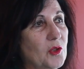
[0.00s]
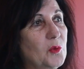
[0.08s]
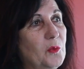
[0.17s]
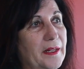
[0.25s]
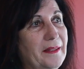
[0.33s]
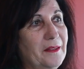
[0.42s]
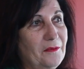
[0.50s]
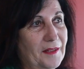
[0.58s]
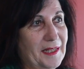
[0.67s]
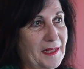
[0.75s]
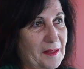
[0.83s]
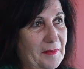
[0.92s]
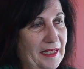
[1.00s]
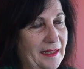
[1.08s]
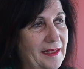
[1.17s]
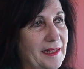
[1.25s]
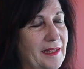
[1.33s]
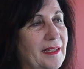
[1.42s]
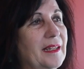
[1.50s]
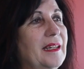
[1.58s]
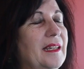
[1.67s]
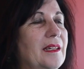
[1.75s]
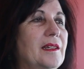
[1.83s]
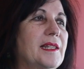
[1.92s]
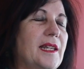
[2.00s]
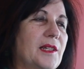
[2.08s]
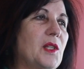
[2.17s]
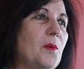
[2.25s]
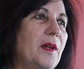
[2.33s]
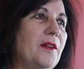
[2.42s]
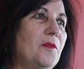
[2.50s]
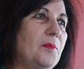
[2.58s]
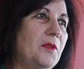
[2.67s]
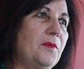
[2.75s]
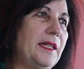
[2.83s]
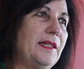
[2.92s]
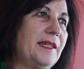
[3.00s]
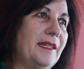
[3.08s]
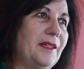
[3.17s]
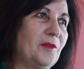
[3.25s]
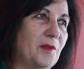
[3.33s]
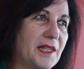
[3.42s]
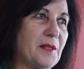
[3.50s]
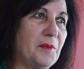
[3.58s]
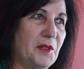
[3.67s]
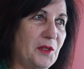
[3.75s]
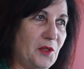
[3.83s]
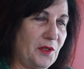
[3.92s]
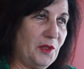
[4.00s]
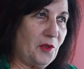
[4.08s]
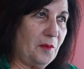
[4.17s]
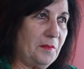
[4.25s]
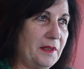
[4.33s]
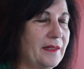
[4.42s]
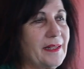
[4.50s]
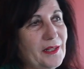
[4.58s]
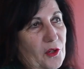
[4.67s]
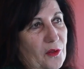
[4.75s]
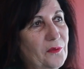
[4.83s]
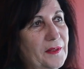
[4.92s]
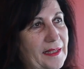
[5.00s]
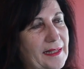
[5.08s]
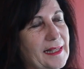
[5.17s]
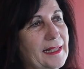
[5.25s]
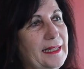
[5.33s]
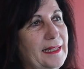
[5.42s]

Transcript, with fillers: should wear the face mask because that's a way of preventing respiratory droplets, coughing,